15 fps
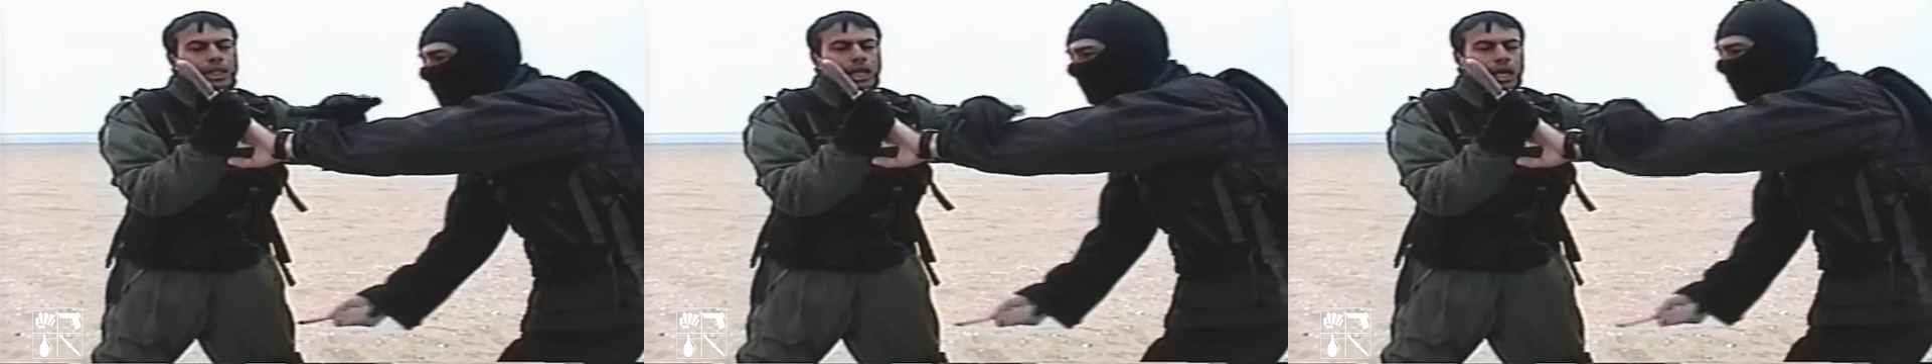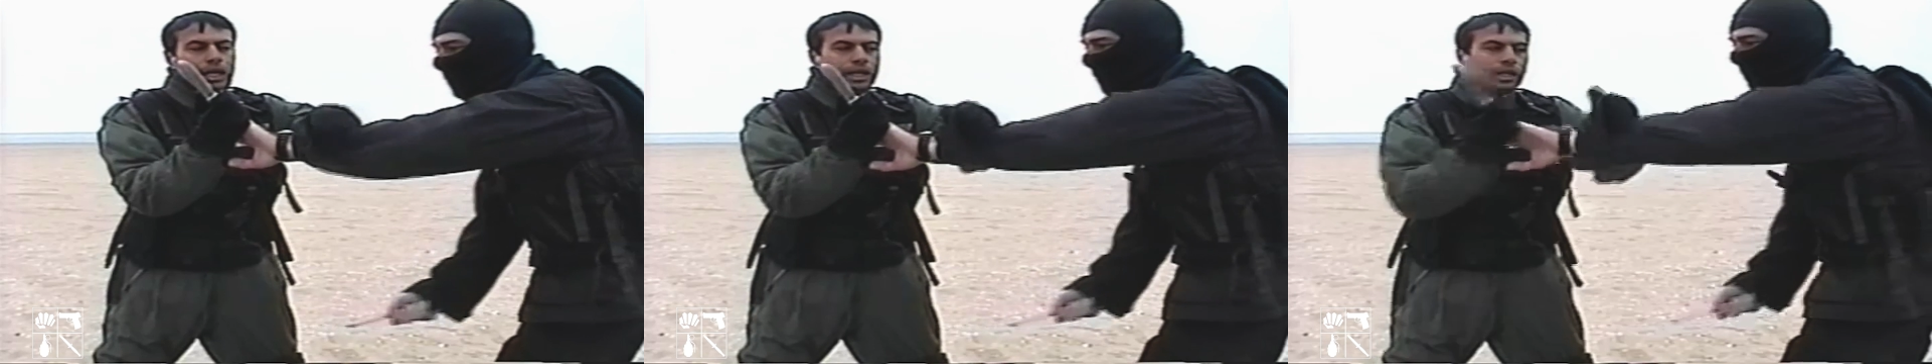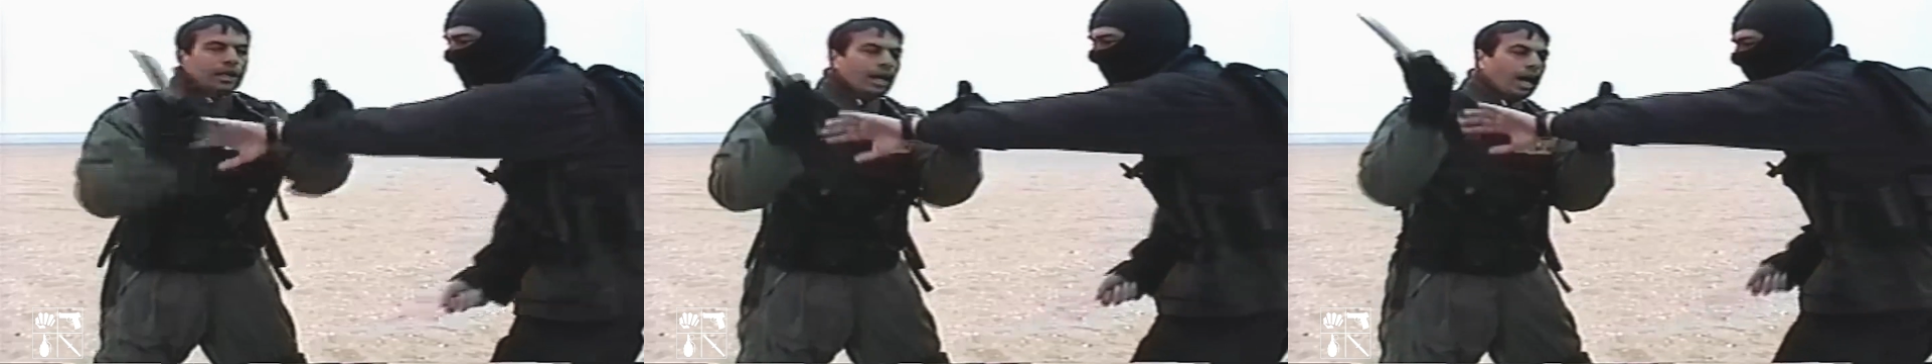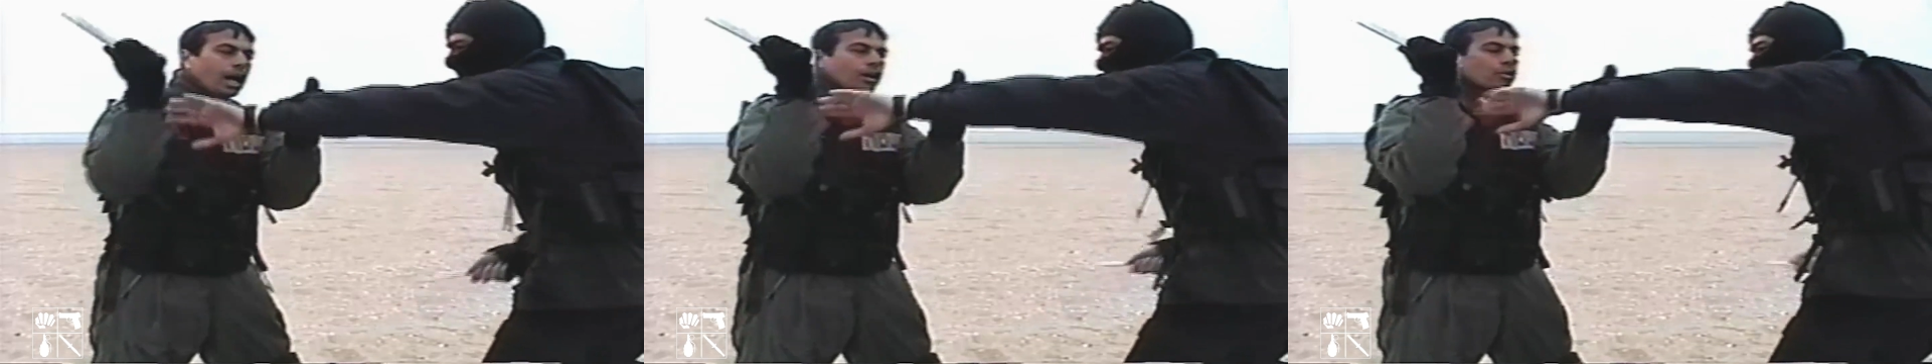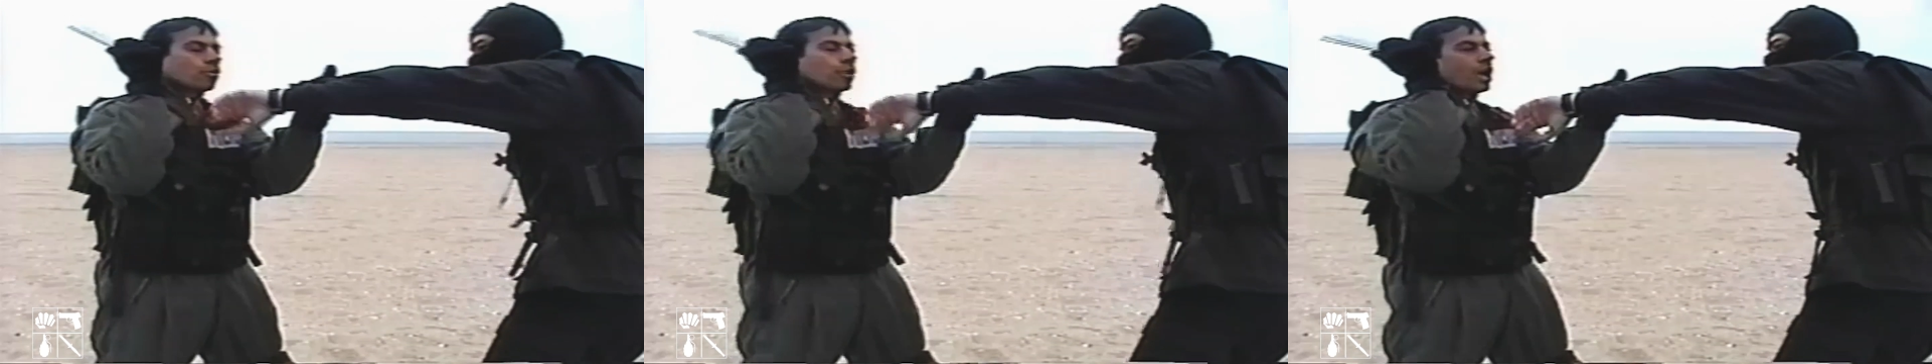be like
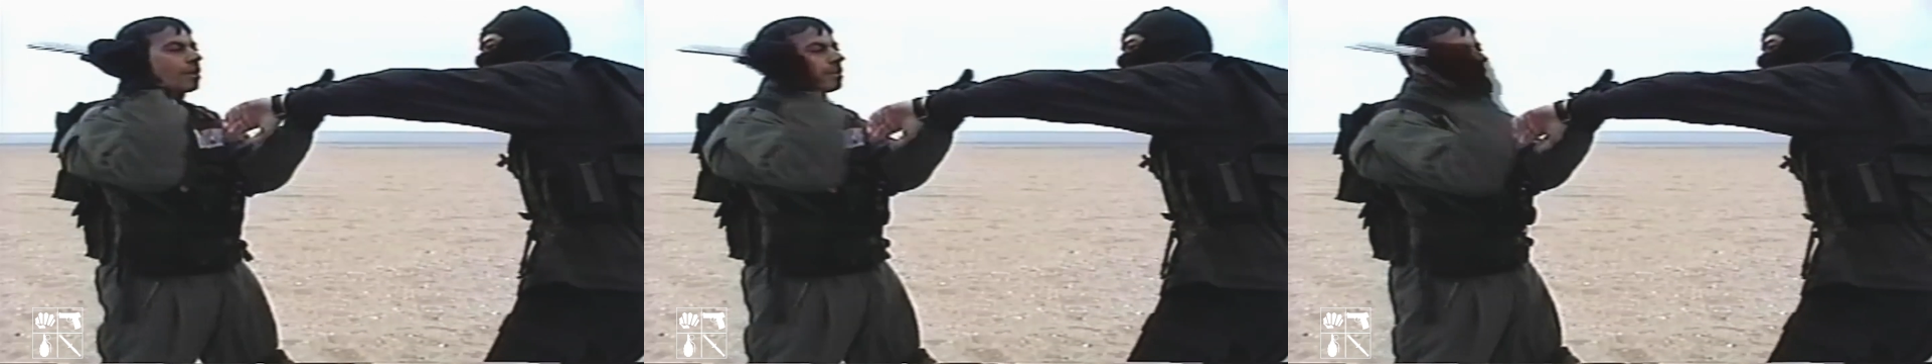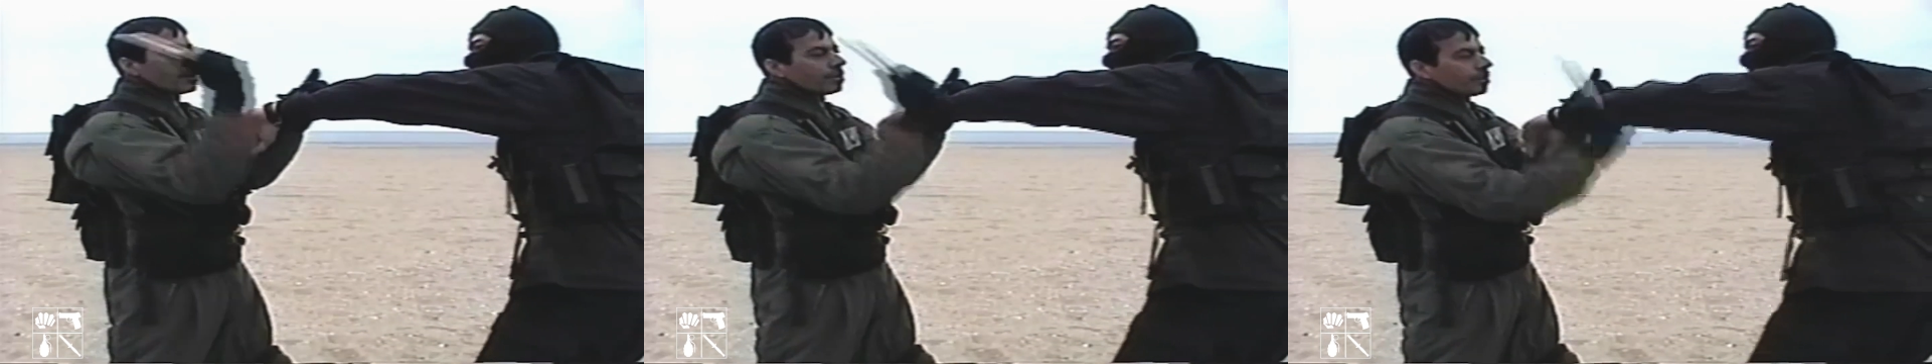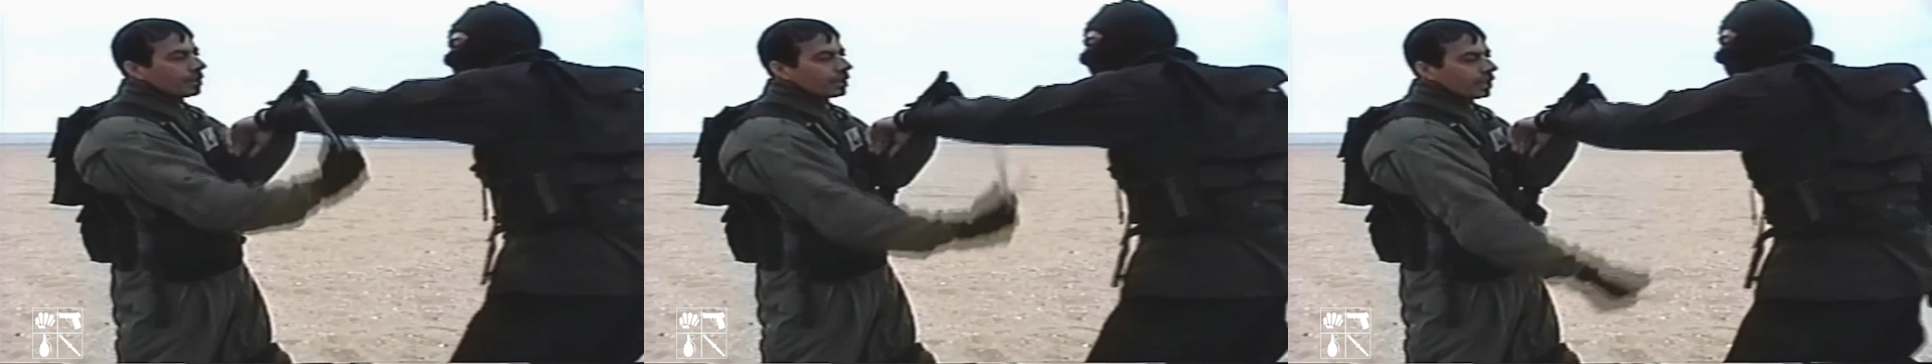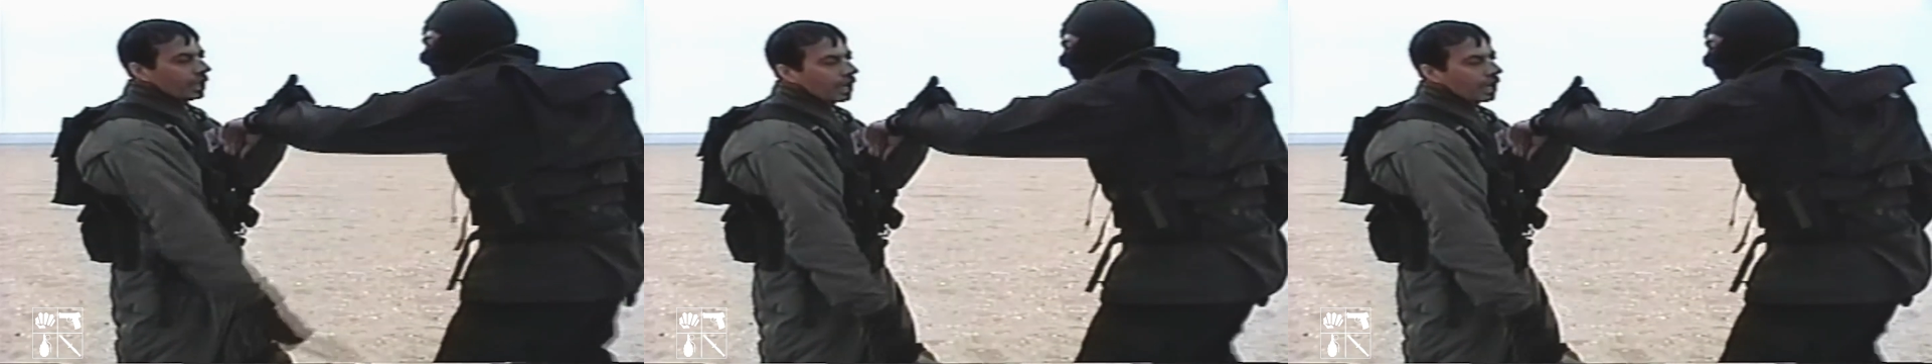I grab him